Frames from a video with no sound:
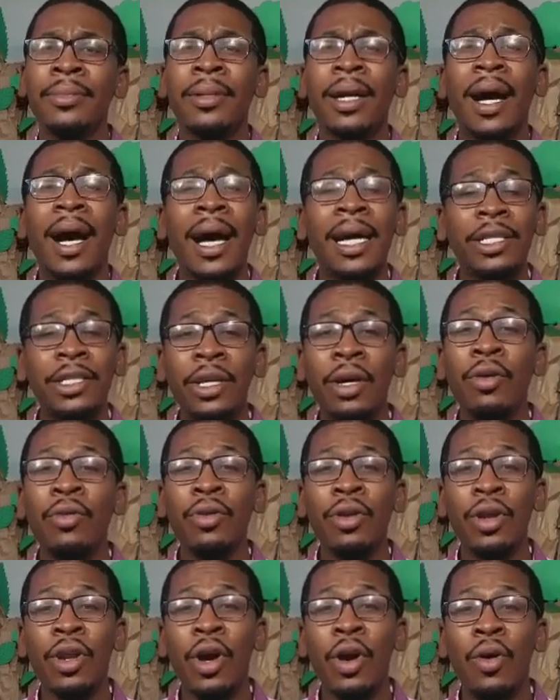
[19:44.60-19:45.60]
I
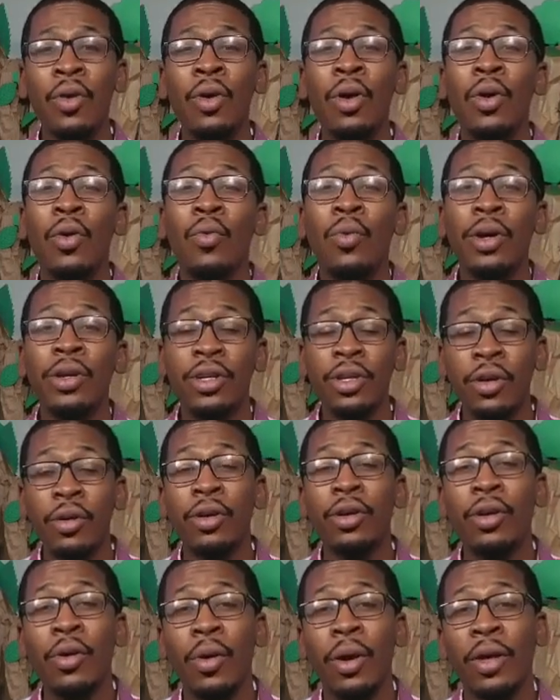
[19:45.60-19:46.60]
don't know what you're
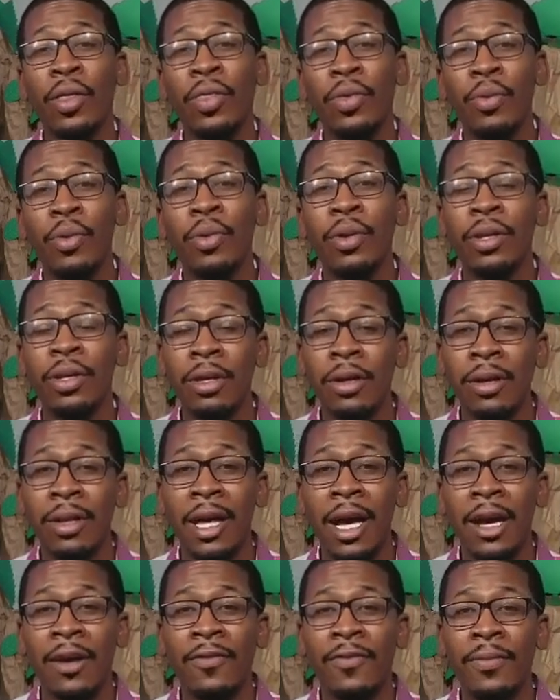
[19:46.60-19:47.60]
going through in your
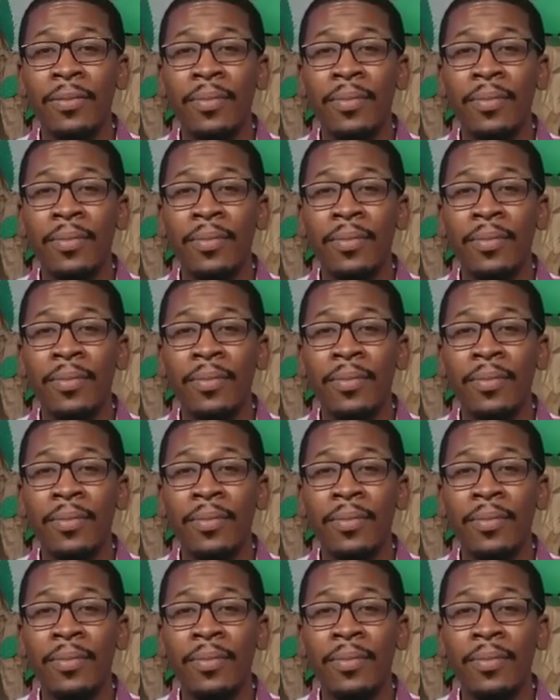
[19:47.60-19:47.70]
life,